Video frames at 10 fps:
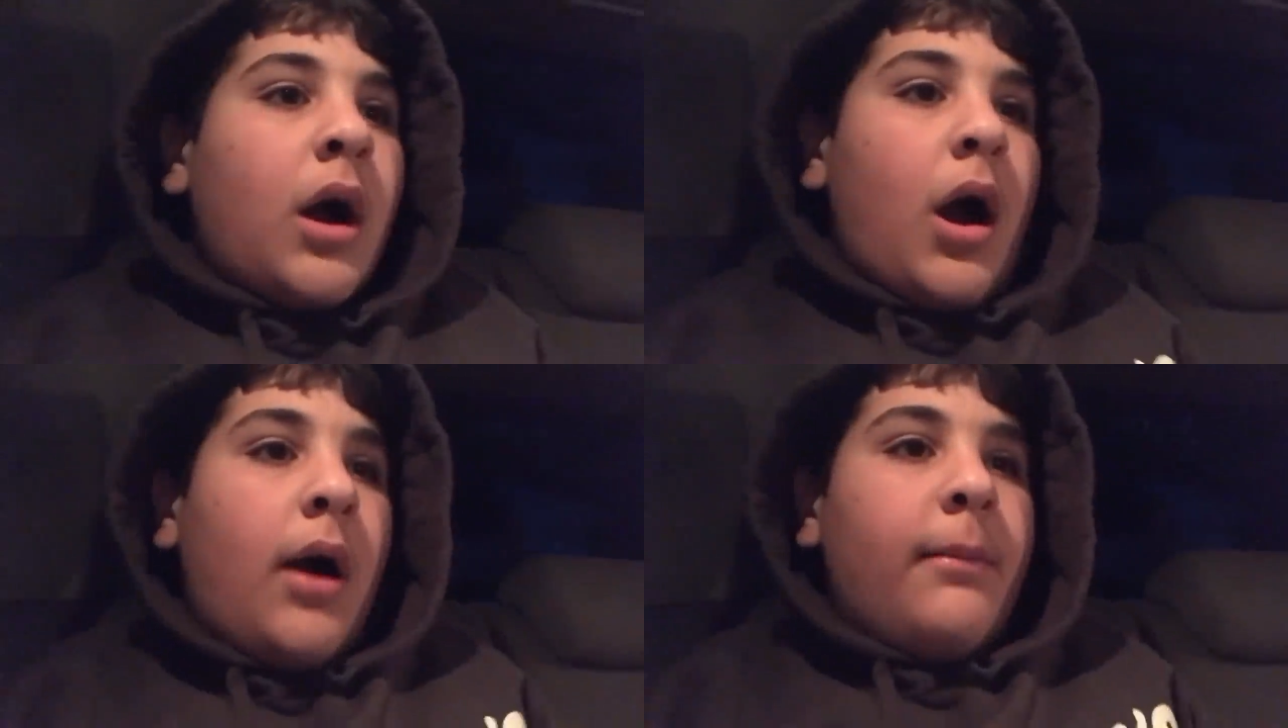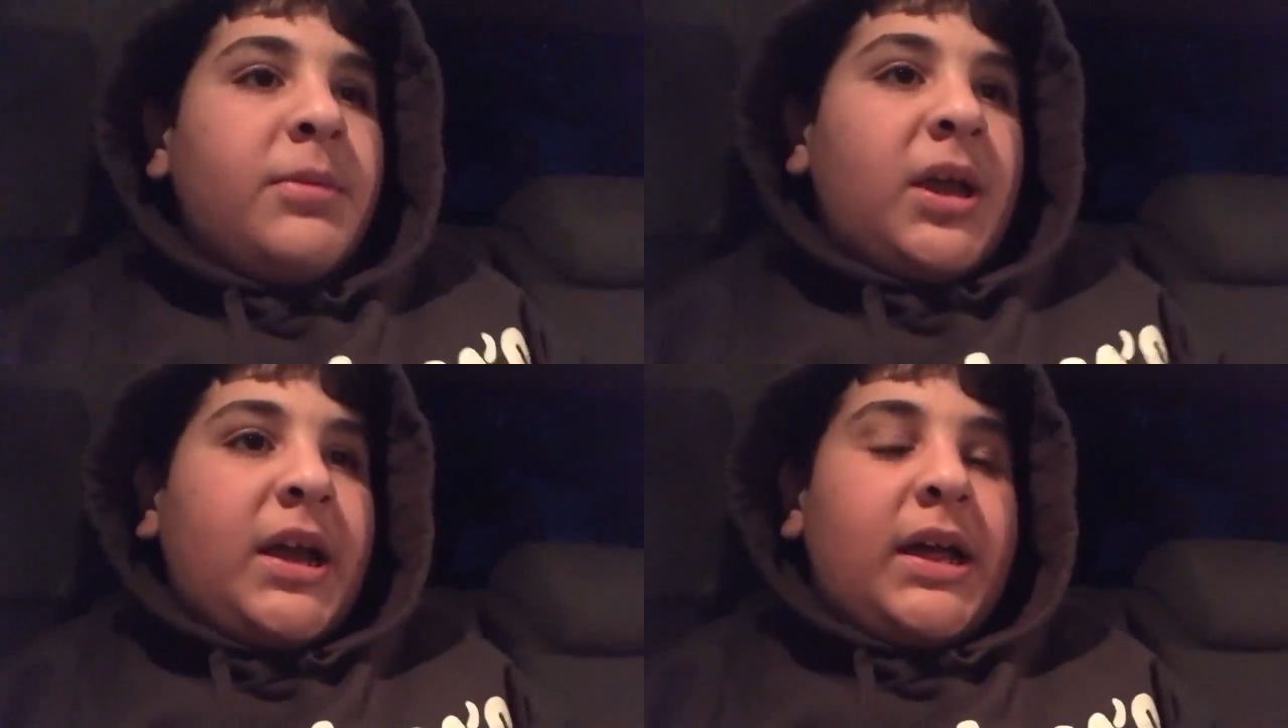
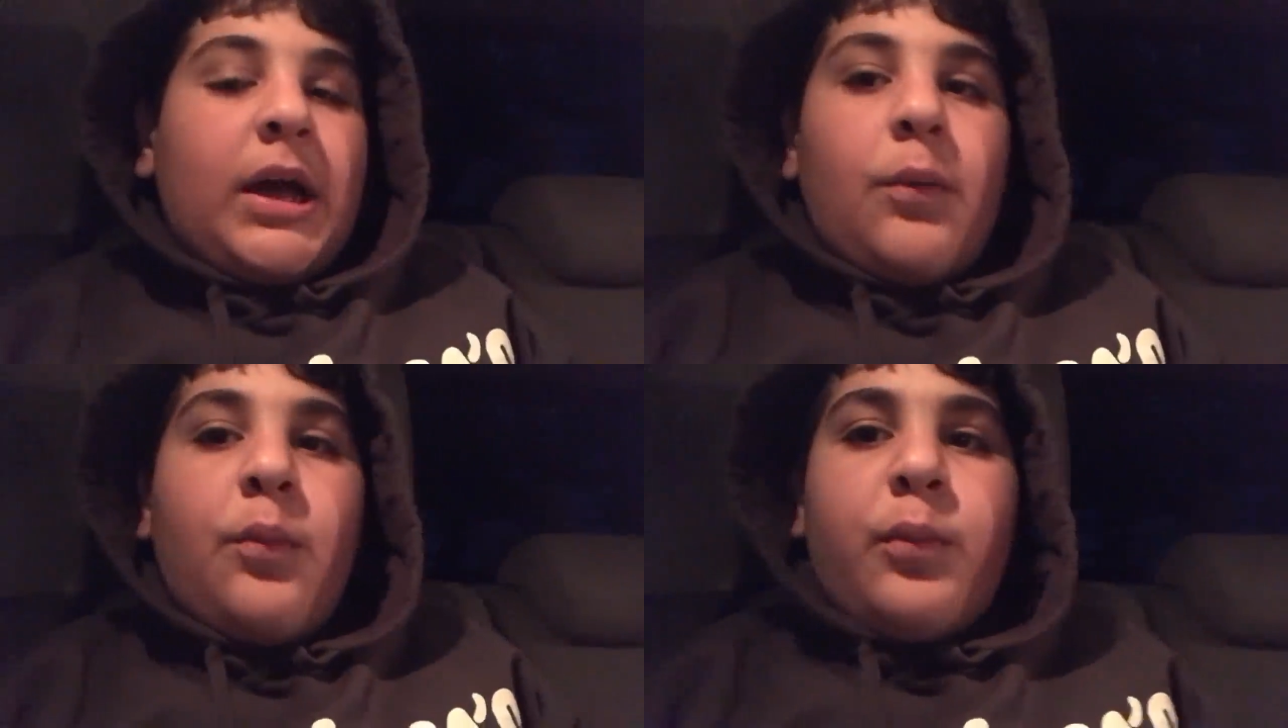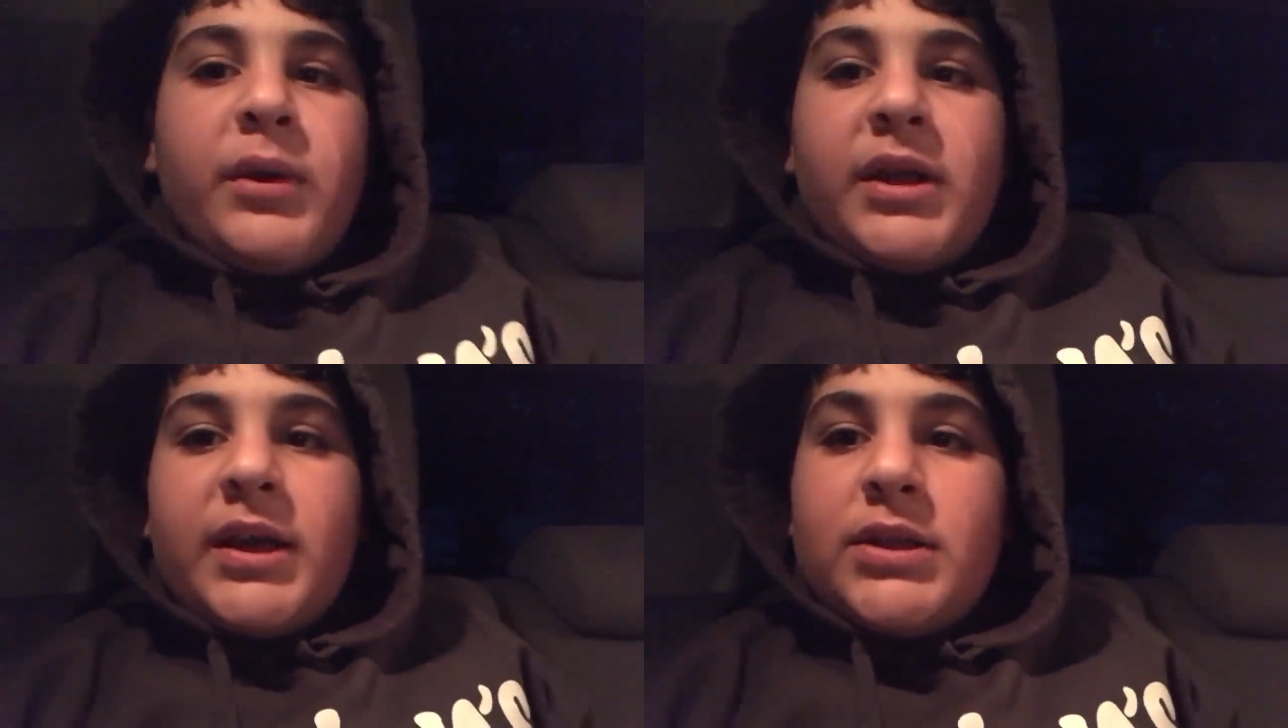we
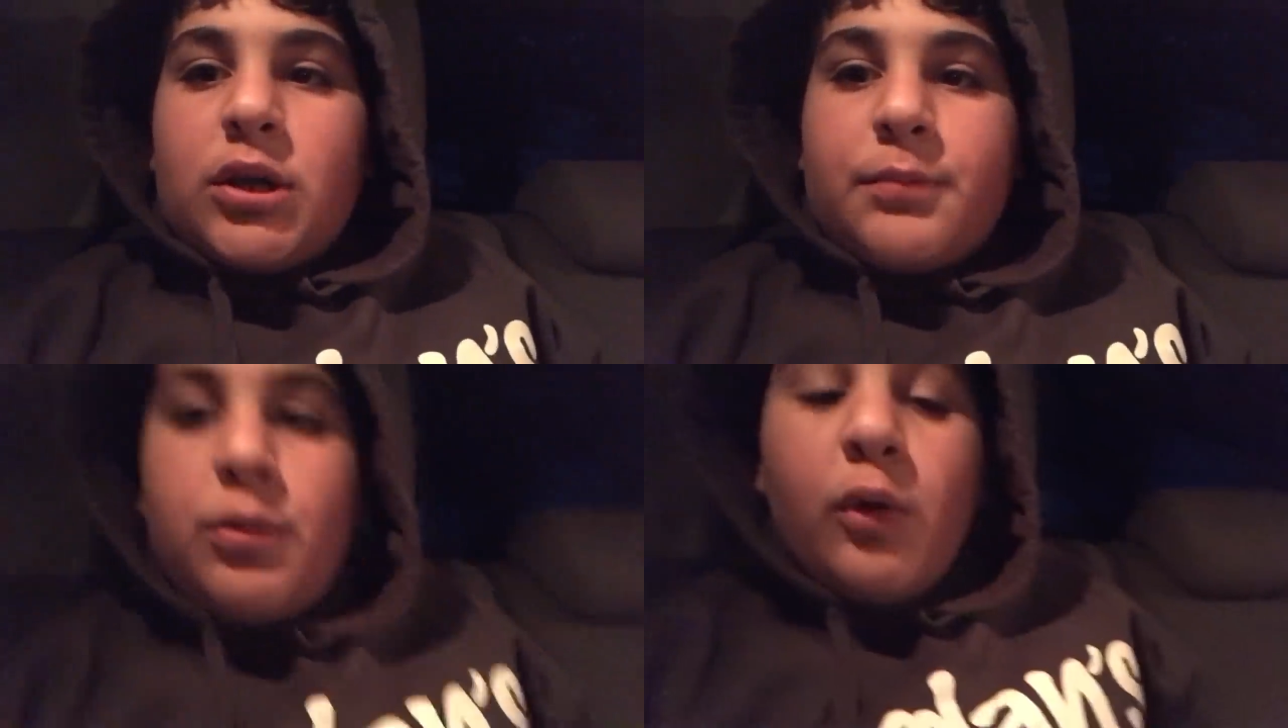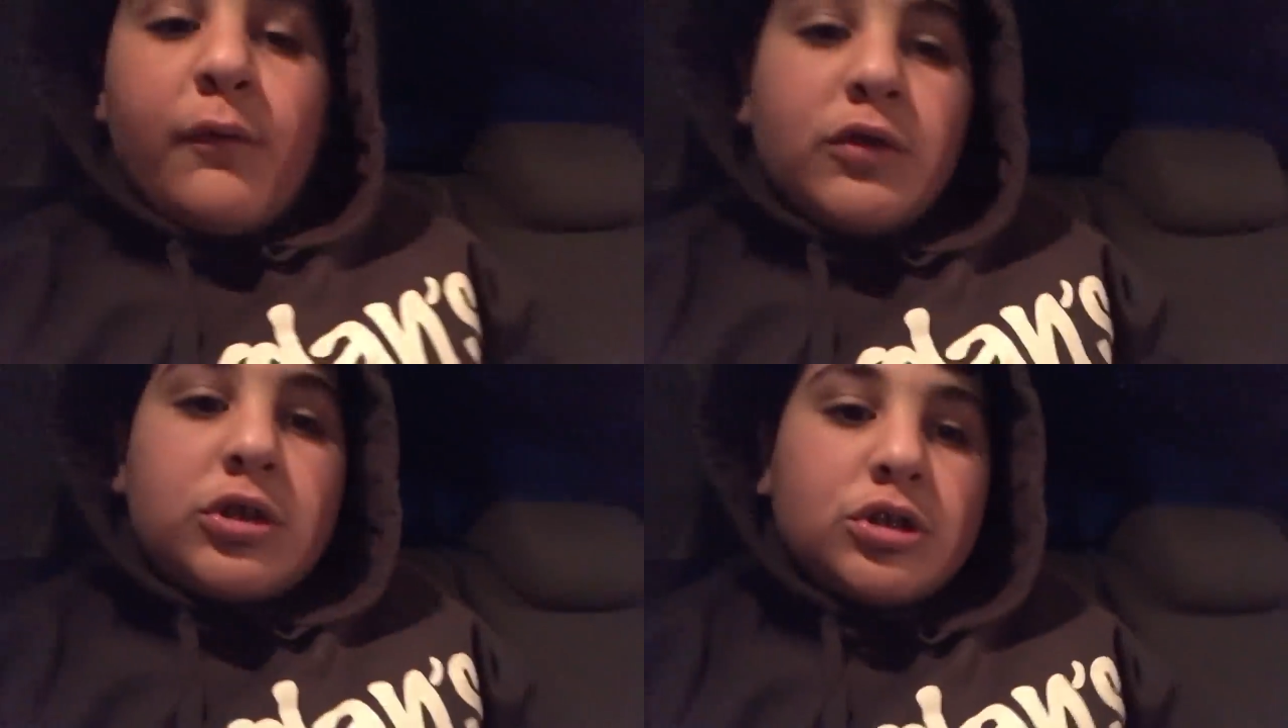didn't get their
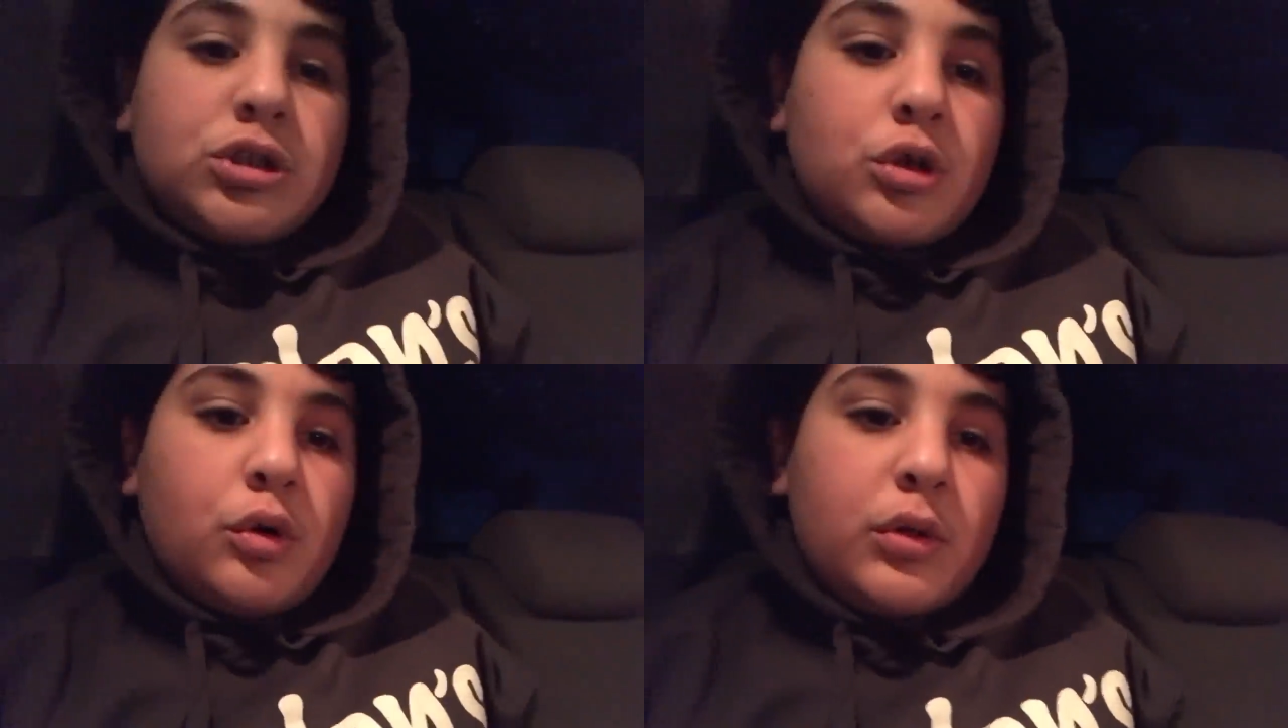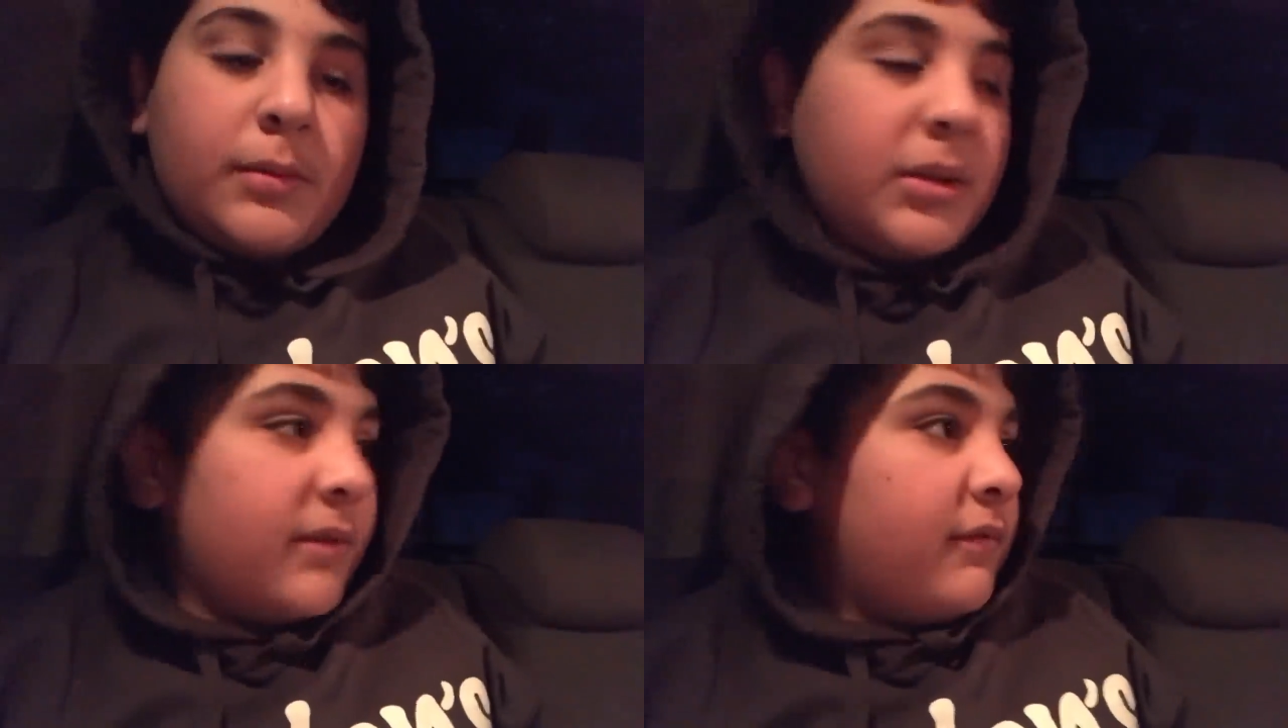approval to show
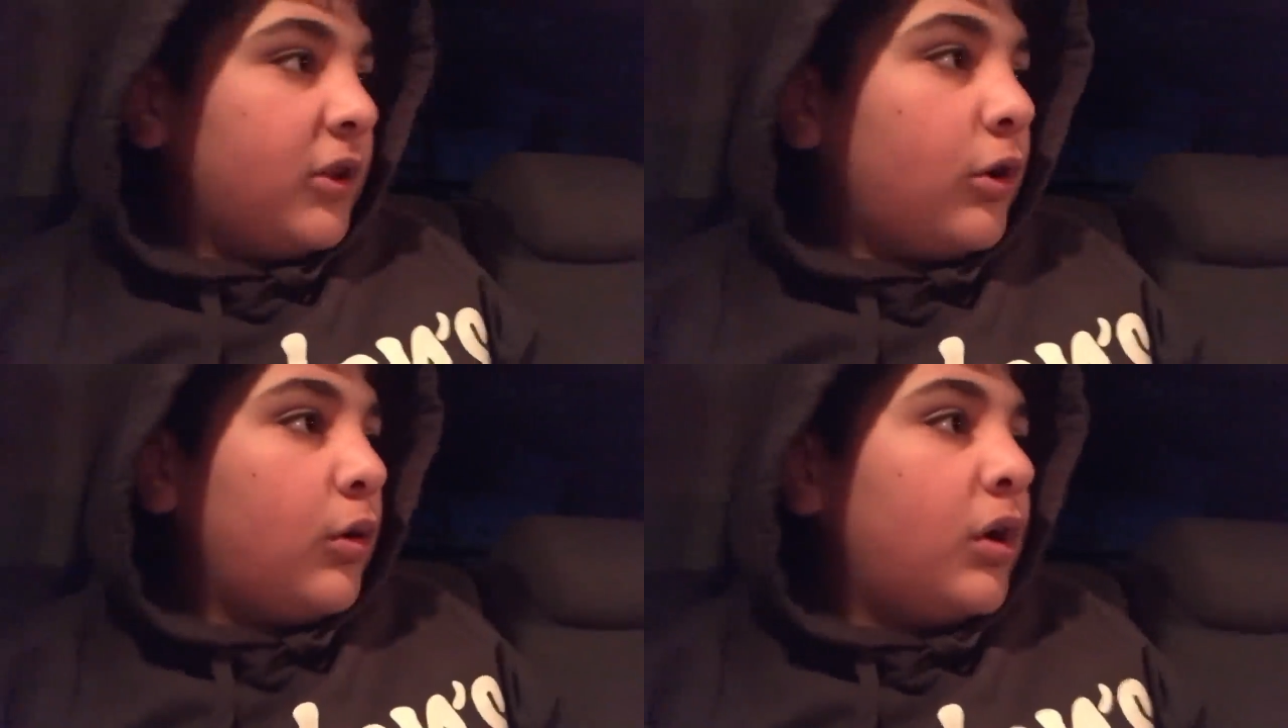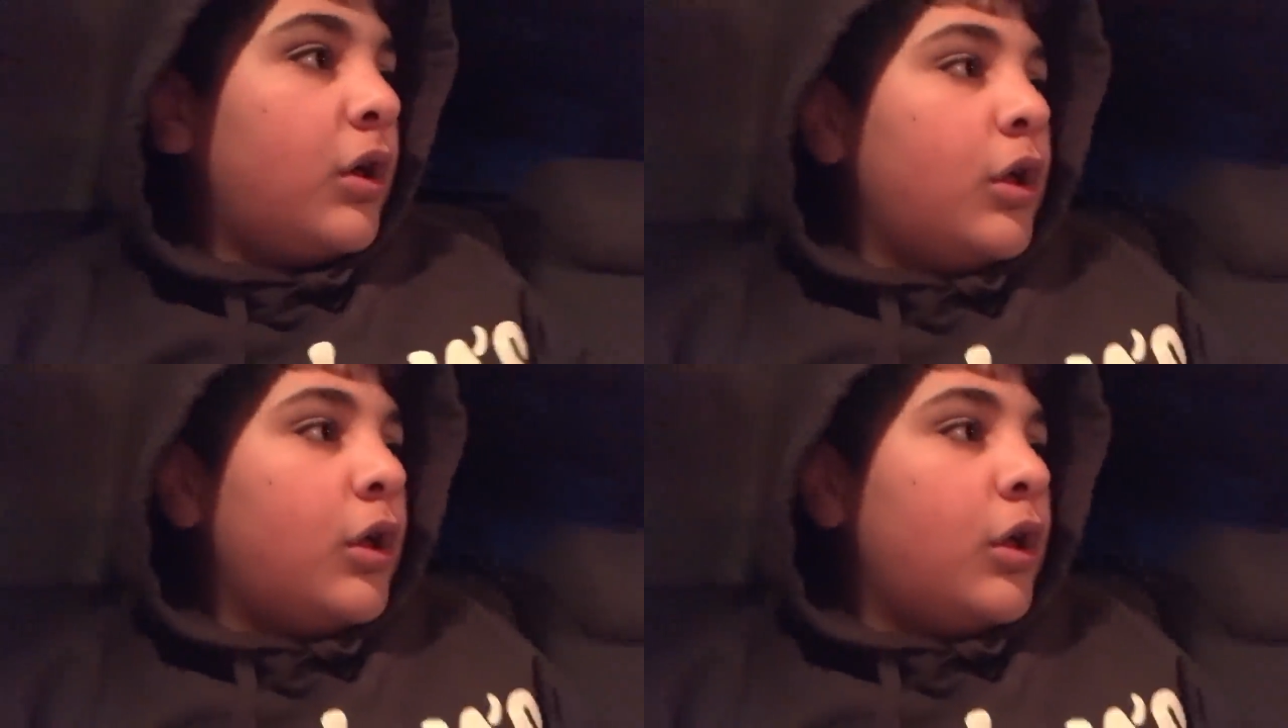them in the video,